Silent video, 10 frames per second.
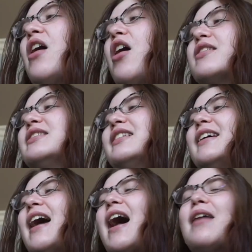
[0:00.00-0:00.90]
Honestly,
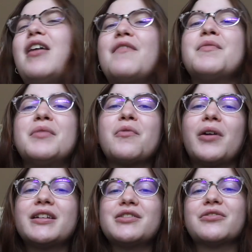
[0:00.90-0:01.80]
I haven't been
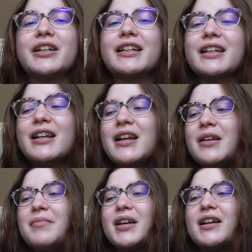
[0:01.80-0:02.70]
wanting to read it
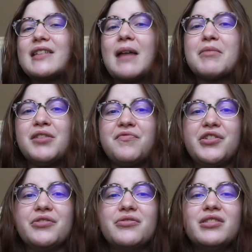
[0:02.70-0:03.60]
because I'm
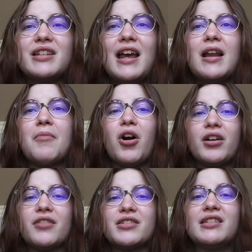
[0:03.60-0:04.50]
confused and I'm already
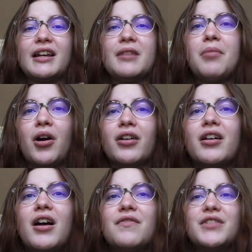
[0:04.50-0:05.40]
on the second part
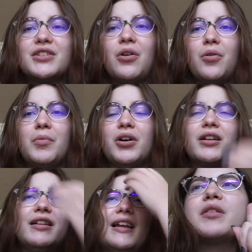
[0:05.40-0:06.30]
of this whole
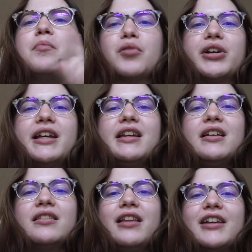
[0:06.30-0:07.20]
book. Like Bree
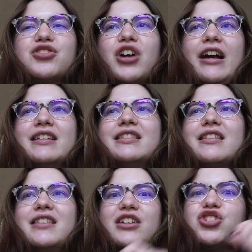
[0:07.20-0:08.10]
like tries to
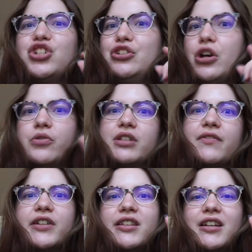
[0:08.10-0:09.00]
think she knows
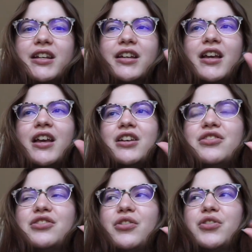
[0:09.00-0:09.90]
everything.
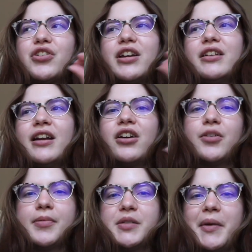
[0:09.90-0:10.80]
So you're in like her
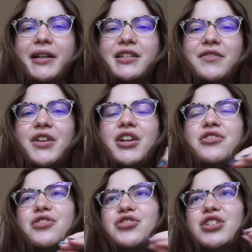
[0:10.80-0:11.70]
perspective.
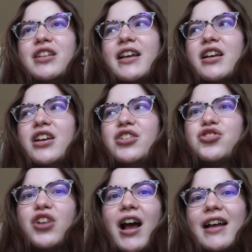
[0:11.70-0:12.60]
So she like
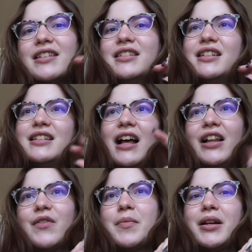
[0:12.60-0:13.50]
tries to tell
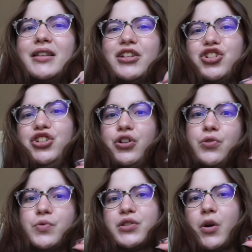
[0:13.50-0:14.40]
everybody that she
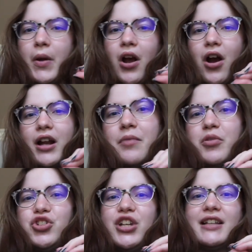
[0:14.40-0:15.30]
knows what's going on
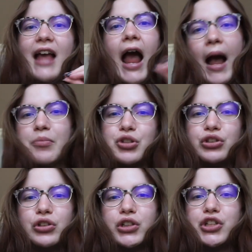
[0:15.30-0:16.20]
when she has
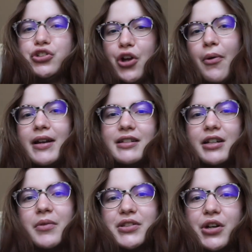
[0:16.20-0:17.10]
absolutely no
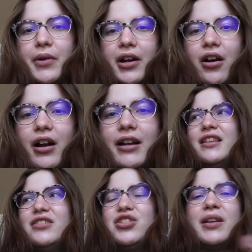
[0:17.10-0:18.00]
idea what's going on. And
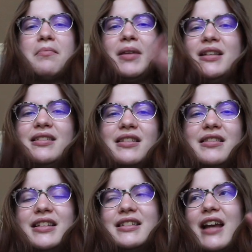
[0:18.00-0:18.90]
she like meets
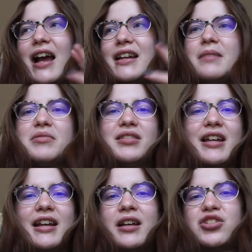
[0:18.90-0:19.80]
this guy named
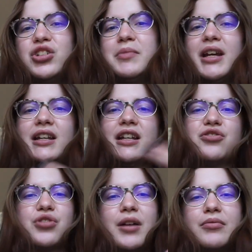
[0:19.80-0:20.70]
Nick because she's been getting in
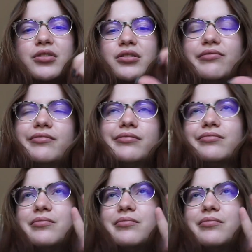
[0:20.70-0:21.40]
trouble.